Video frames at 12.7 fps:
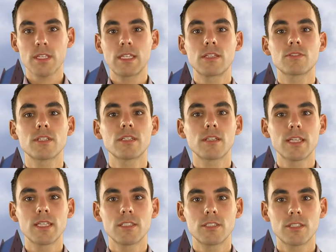in a single
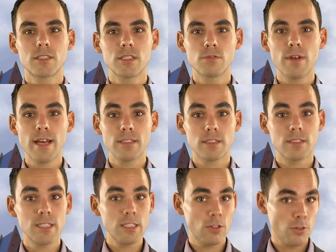initiative as it
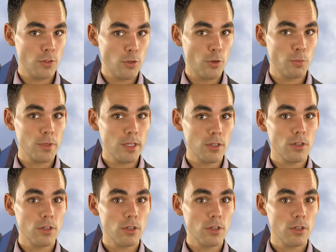did on the European